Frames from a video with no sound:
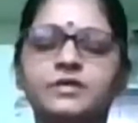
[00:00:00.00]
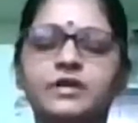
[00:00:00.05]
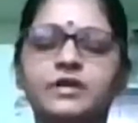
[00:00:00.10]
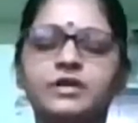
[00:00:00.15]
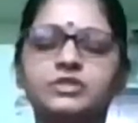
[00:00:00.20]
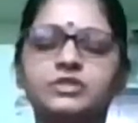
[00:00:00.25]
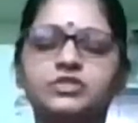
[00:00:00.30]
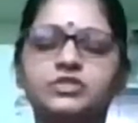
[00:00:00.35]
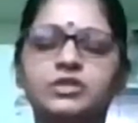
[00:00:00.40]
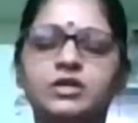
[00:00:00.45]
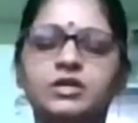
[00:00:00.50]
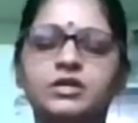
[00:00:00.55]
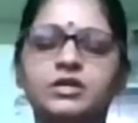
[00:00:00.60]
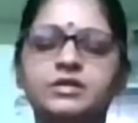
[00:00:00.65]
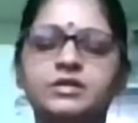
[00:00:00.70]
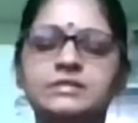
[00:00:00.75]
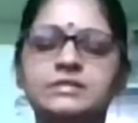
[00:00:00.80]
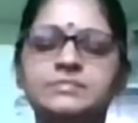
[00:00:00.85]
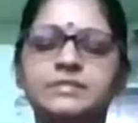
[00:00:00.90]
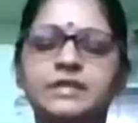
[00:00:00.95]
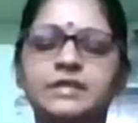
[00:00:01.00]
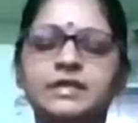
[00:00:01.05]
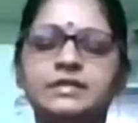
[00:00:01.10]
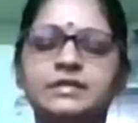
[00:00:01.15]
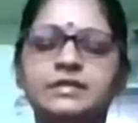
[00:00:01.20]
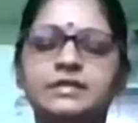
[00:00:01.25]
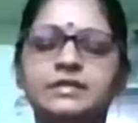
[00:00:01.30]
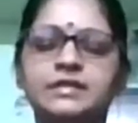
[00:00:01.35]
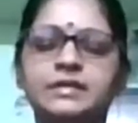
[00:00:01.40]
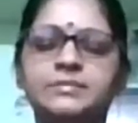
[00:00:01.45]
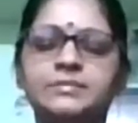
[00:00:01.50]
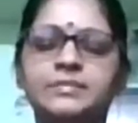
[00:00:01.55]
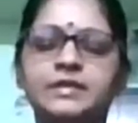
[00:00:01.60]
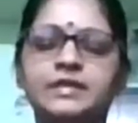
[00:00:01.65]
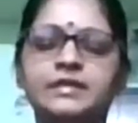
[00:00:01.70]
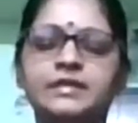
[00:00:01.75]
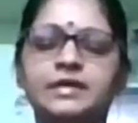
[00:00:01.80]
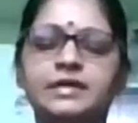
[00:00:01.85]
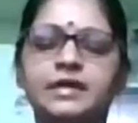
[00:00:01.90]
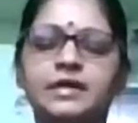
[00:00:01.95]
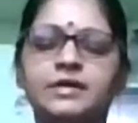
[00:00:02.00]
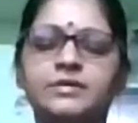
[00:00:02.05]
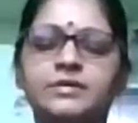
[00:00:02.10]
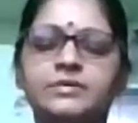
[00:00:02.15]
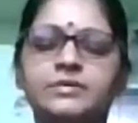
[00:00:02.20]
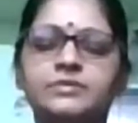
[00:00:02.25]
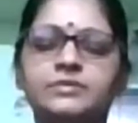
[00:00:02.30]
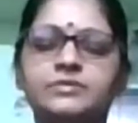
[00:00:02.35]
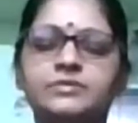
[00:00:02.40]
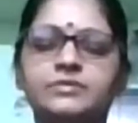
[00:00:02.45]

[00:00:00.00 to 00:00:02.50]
and just breathe in and breathe out.